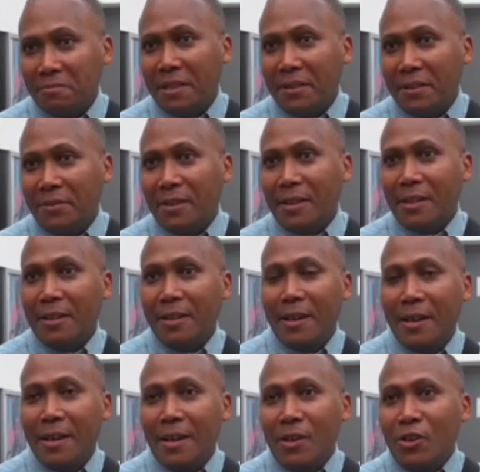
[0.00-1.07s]

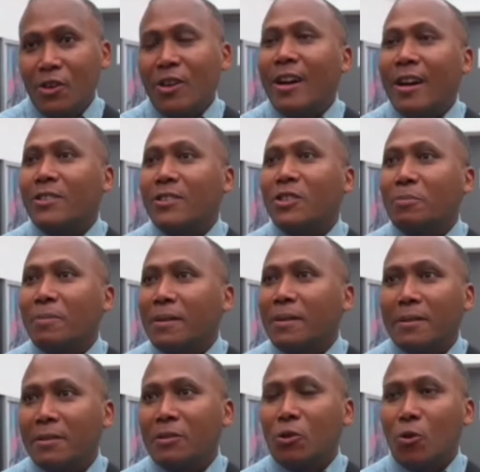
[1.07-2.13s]
you can't just
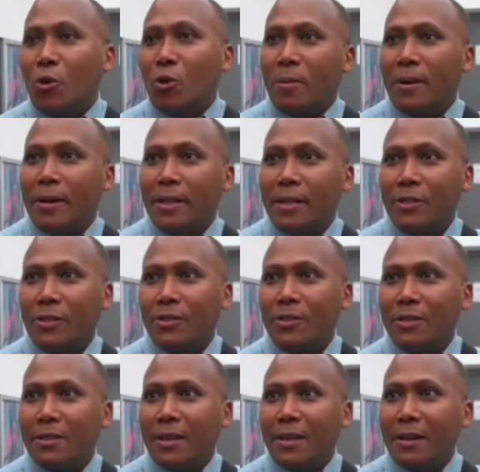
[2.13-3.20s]
talk about
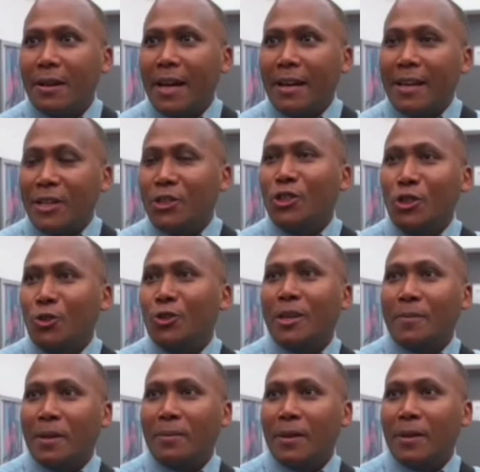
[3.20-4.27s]
issues unless you do
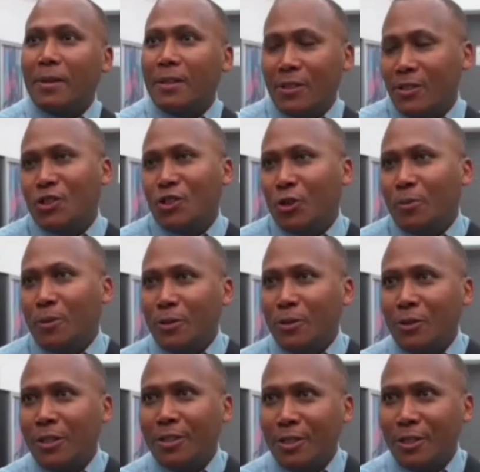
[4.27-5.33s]
something about it. This is your
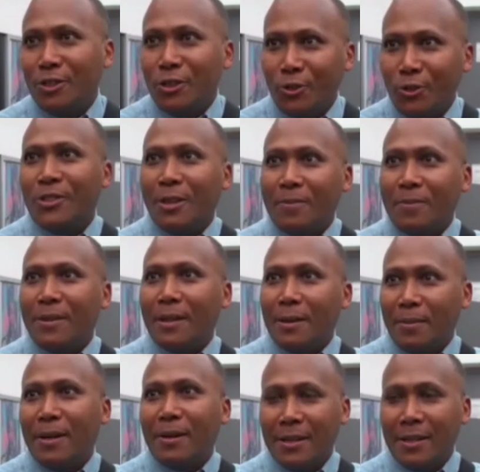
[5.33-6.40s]
opportunity to do something
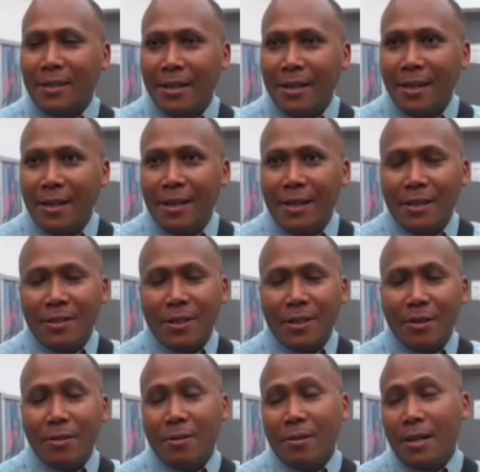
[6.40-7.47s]
about it.
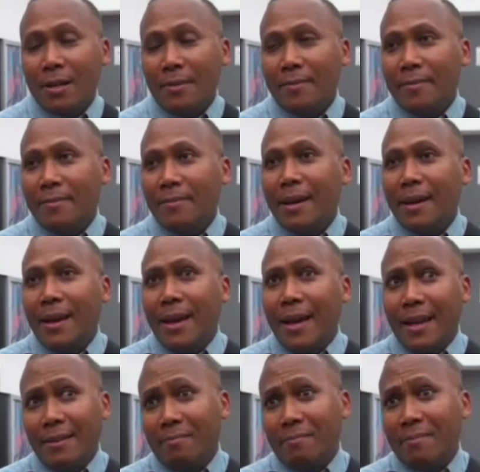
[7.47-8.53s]
So,
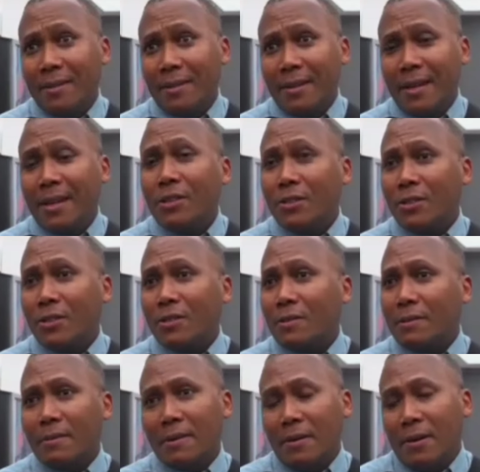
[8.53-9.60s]
and the issues,
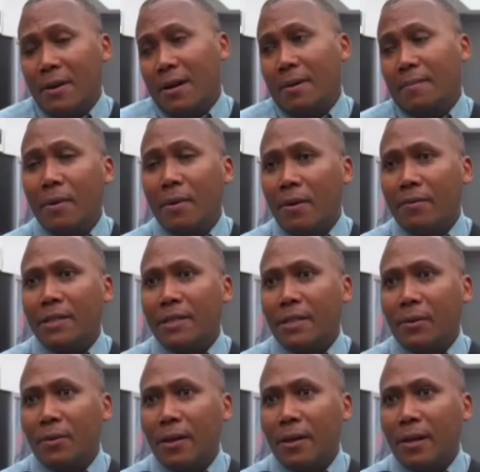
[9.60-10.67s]
obviously,
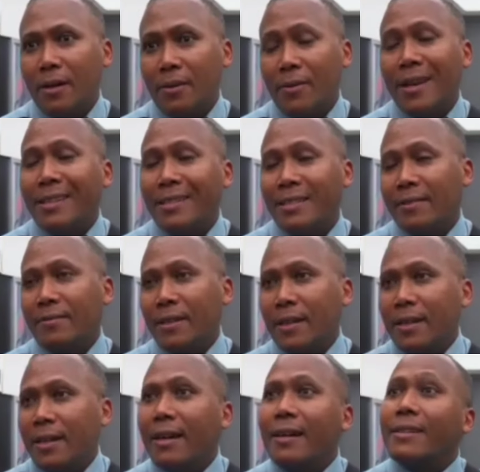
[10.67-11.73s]
we are relatively
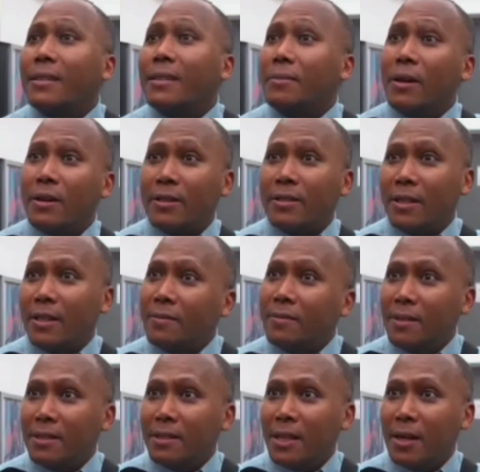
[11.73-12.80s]
a young democracy,
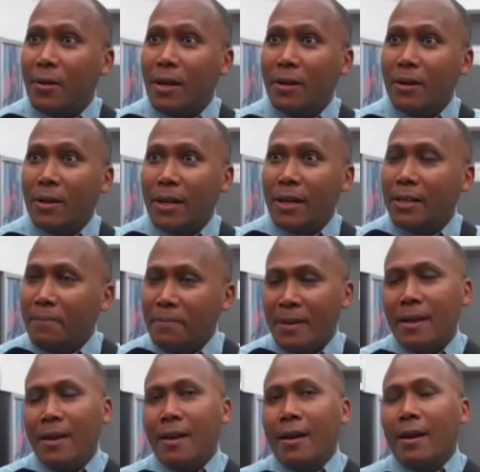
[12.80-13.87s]
is how I look at it.
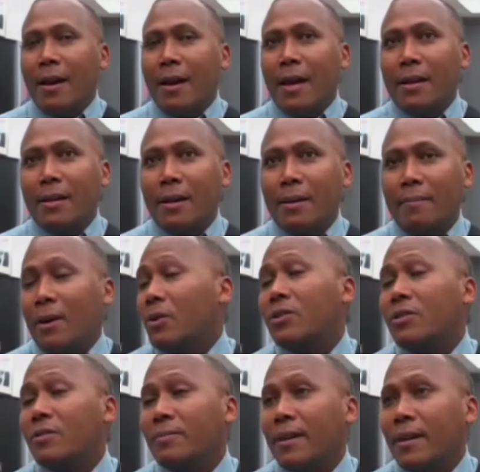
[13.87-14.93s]
And most
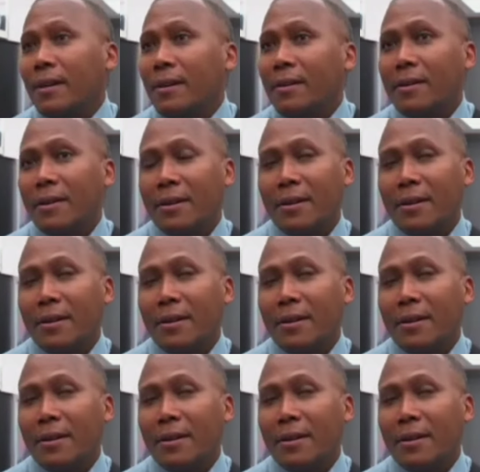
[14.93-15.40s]
of my